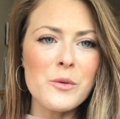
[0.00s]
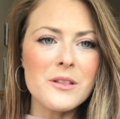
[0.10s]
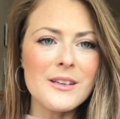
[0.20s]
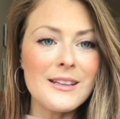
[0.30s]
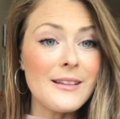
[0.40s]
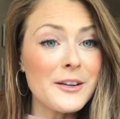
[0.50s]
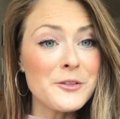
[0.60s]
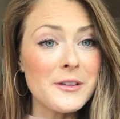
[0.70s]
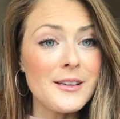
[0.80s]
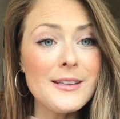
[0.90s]
when the
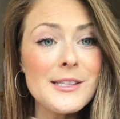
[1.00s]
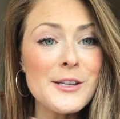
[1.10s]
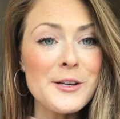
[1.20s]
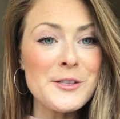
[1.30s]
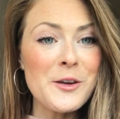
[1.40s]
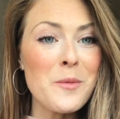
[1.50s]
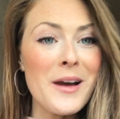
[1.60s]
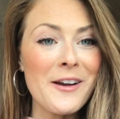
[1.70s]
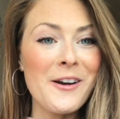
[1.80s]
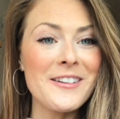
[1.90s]
electric heat starts to go
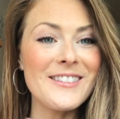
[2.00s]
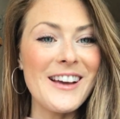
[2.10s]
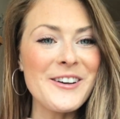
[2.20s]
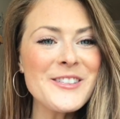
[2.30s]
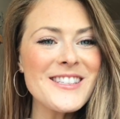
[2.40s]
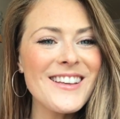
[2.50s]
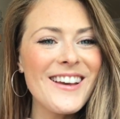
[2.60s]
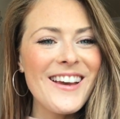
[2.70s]
back on in the house